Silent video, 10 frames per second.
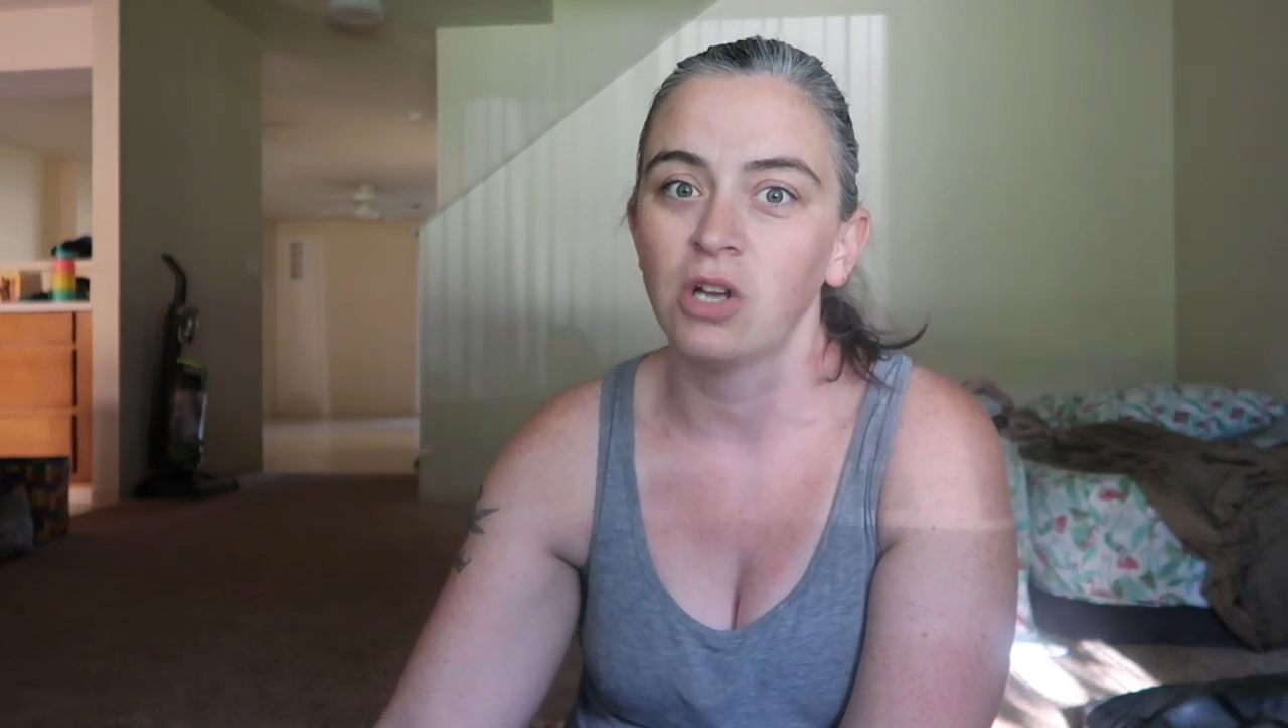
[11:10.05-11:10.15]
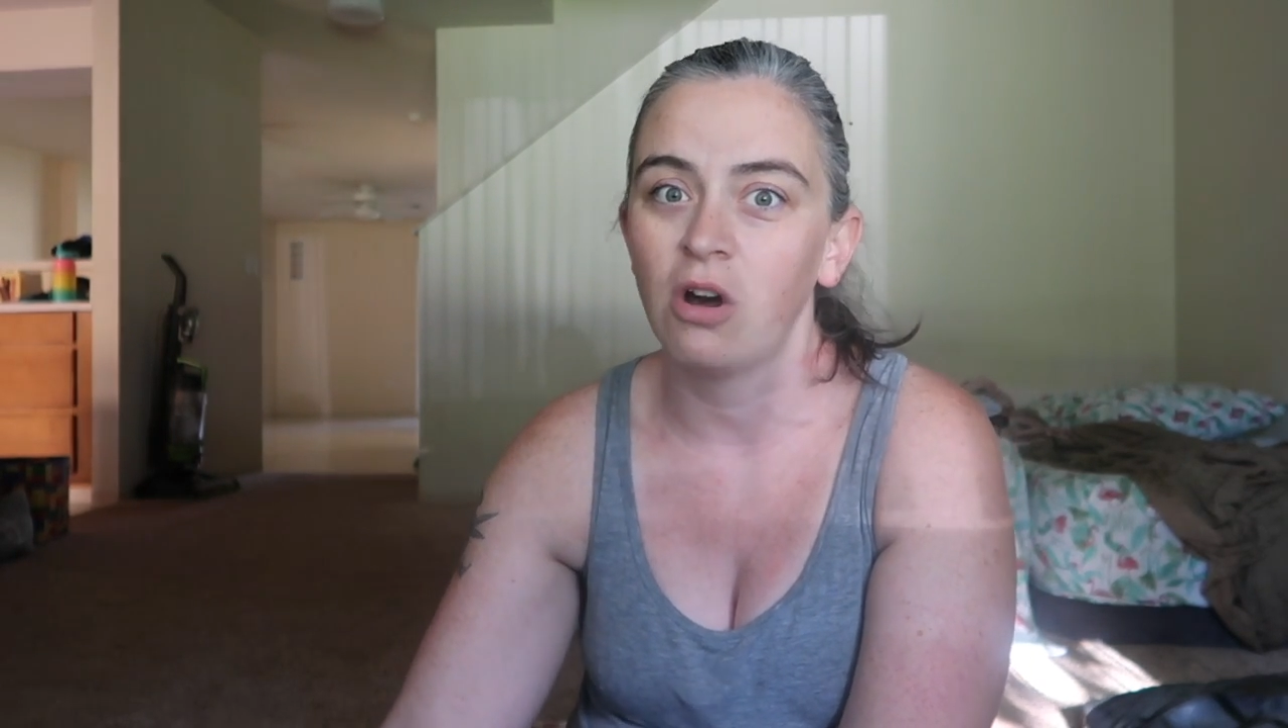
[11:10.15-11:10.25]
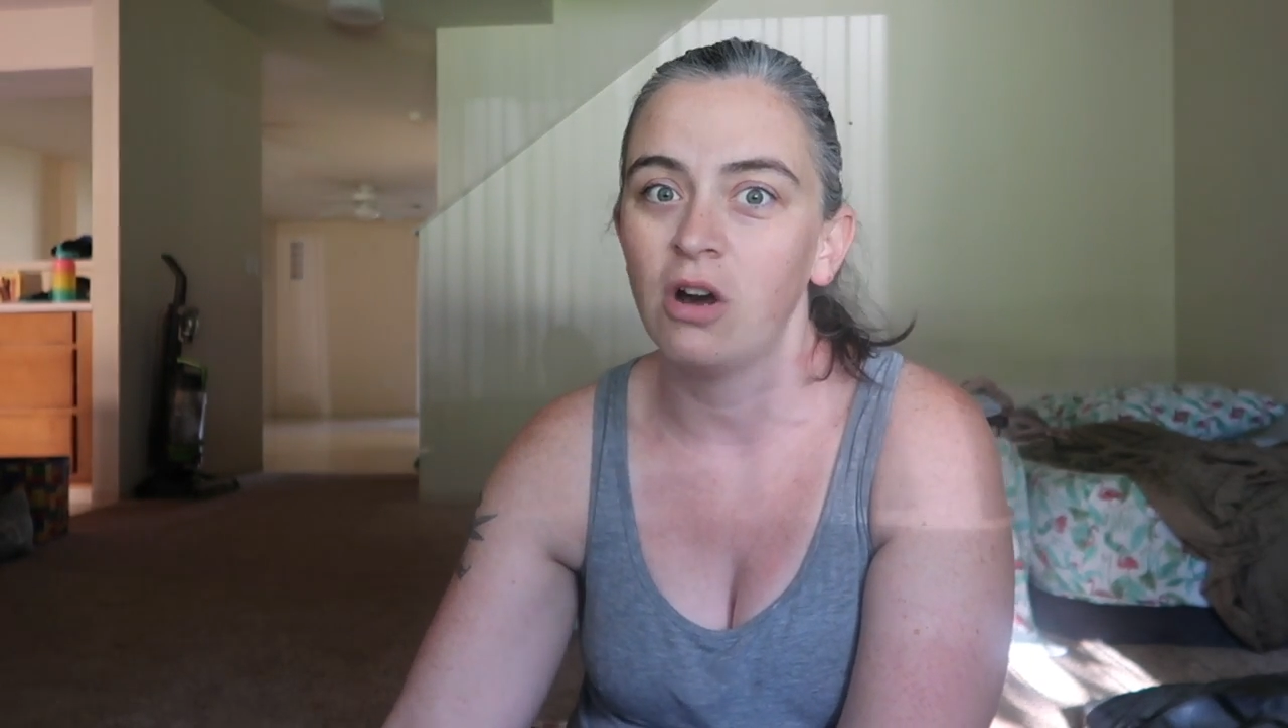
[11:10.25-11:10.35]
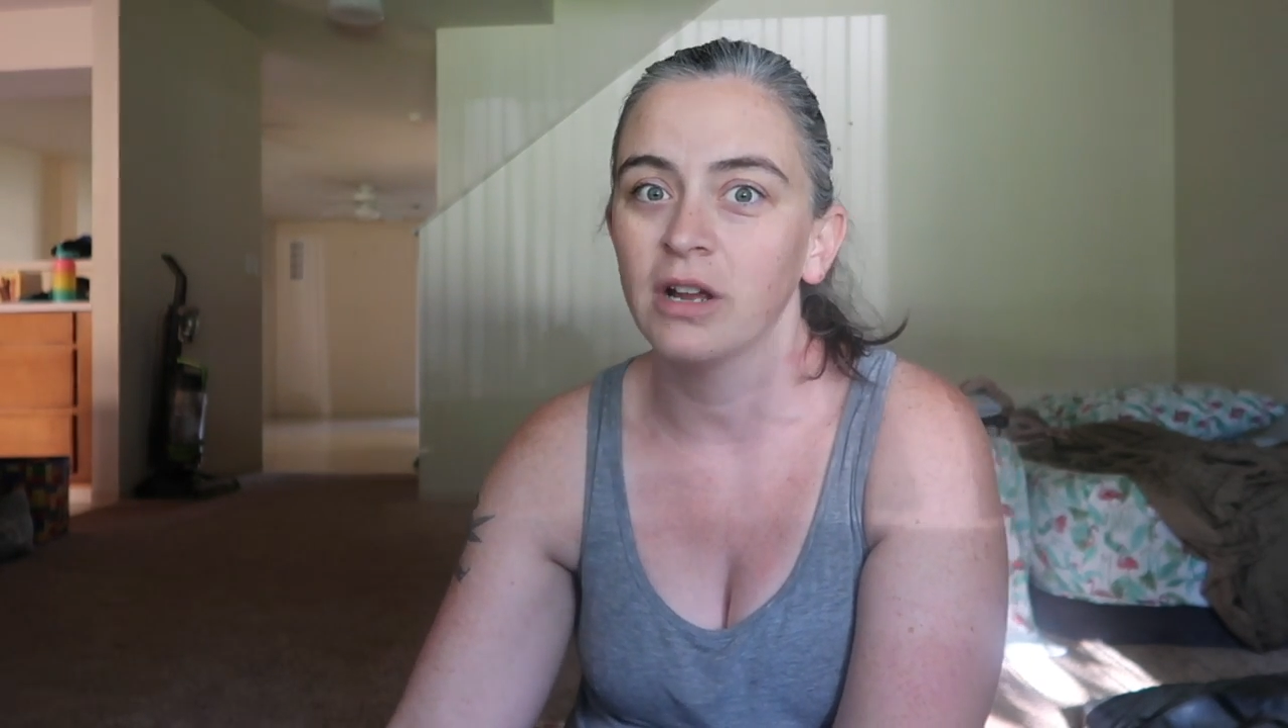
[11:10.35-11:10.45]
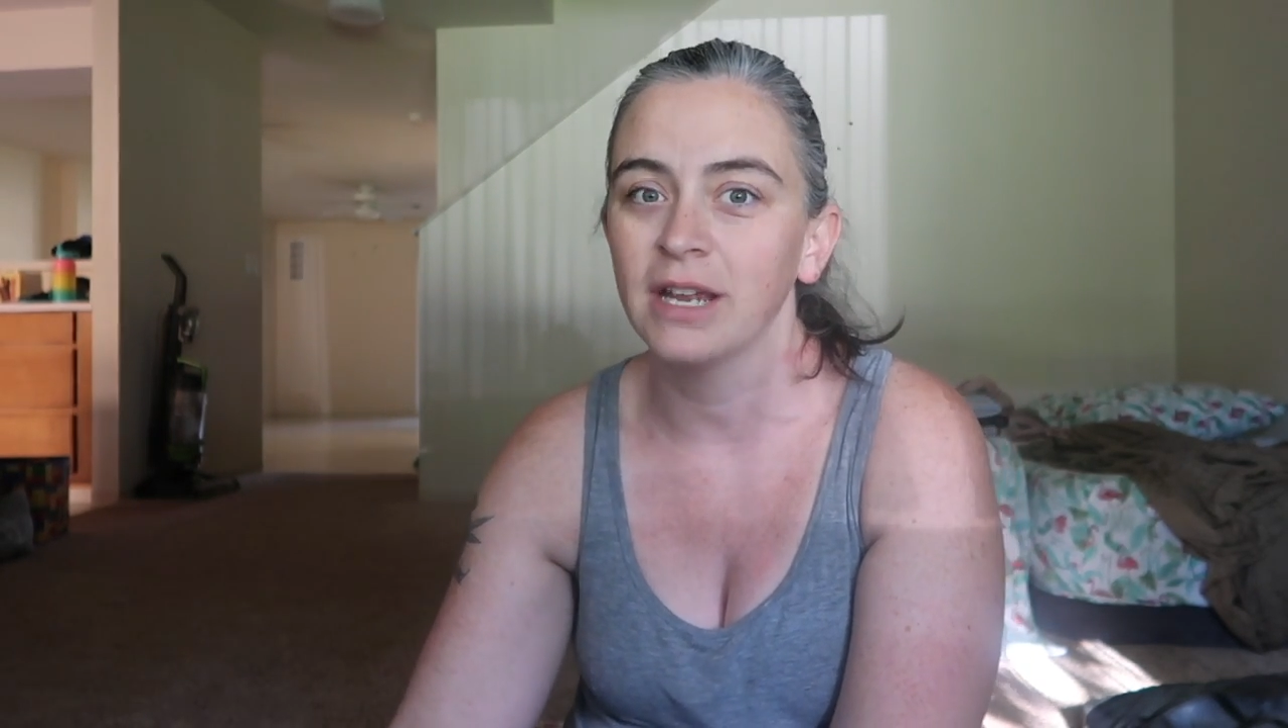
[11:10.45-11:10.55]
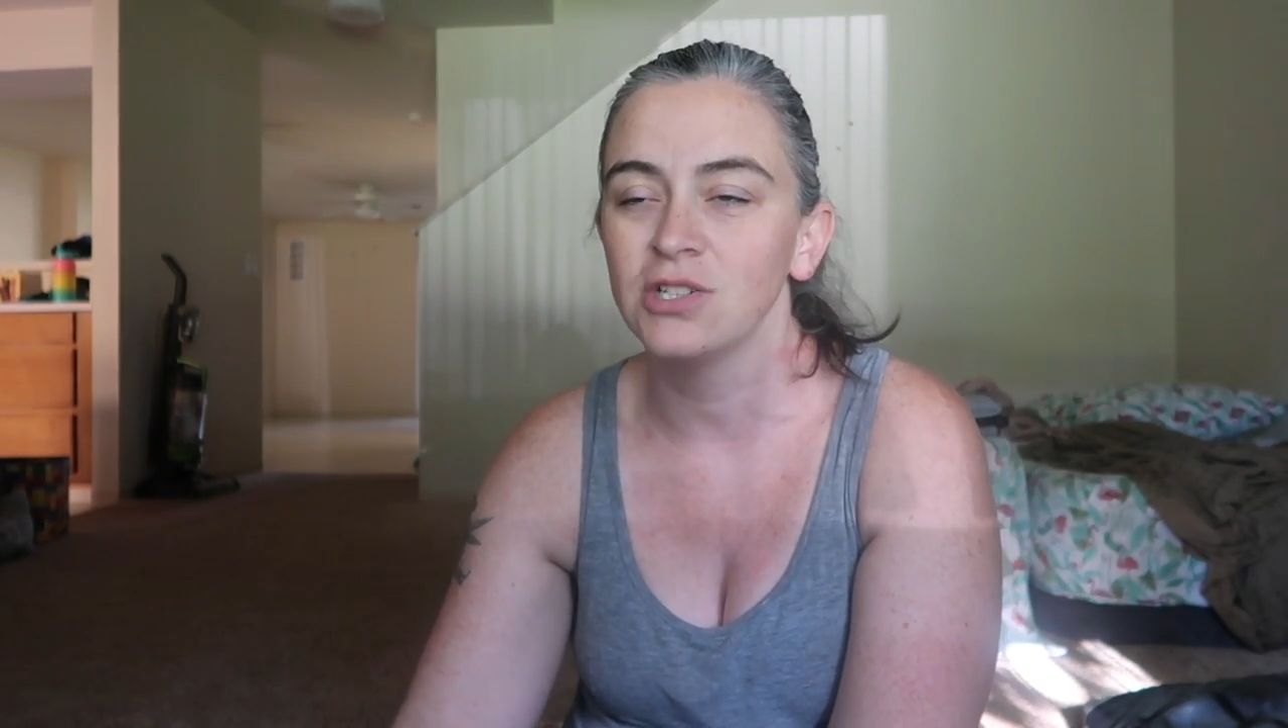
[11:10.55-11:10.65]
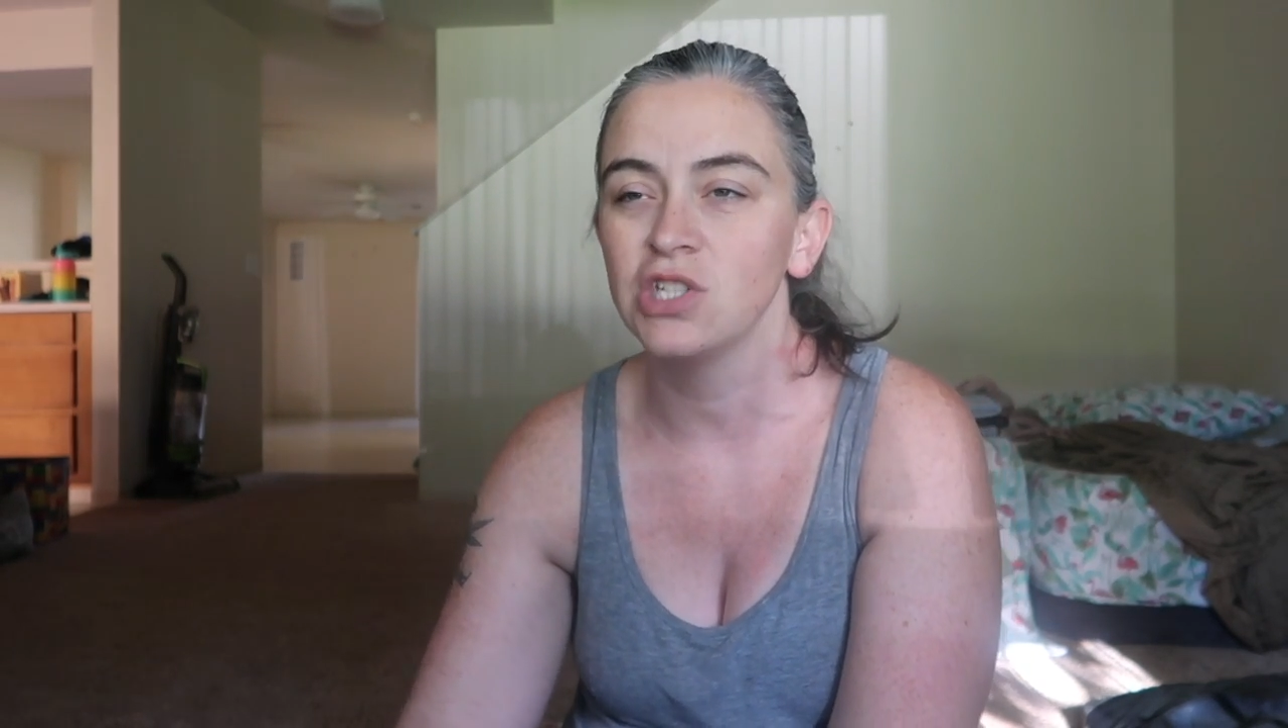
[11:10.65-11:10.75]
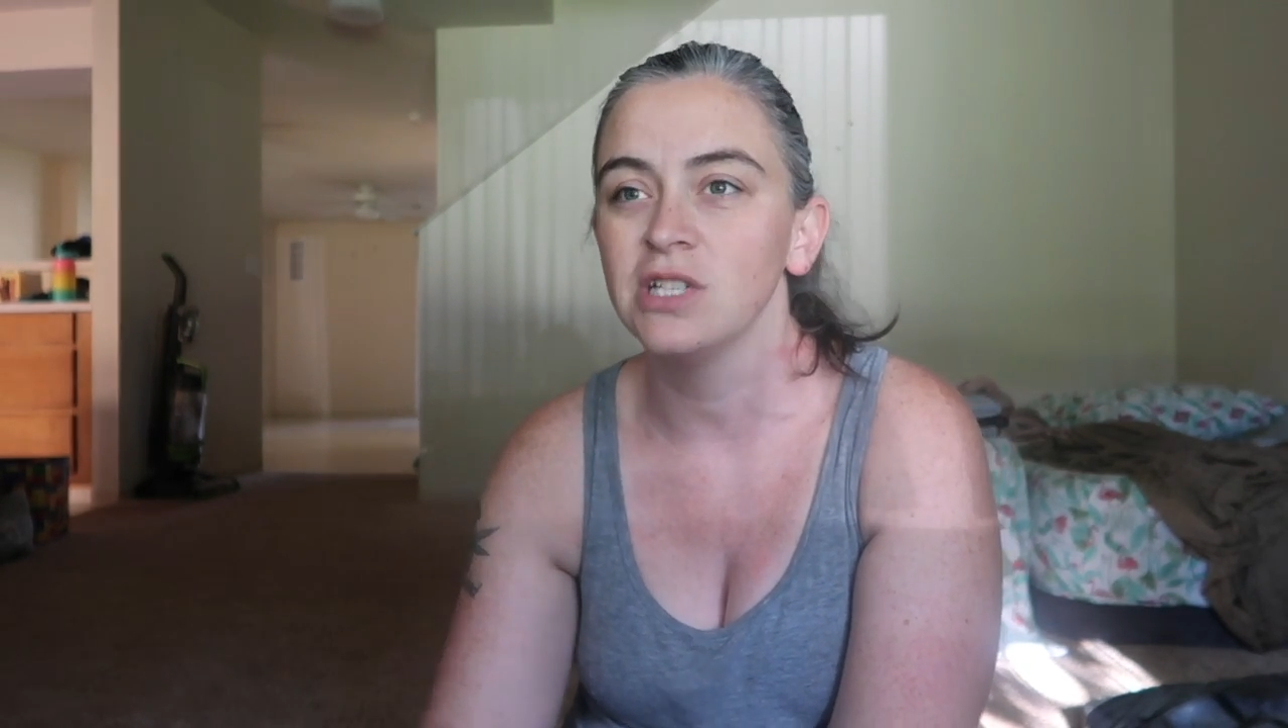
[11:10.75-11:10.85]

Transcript: dog and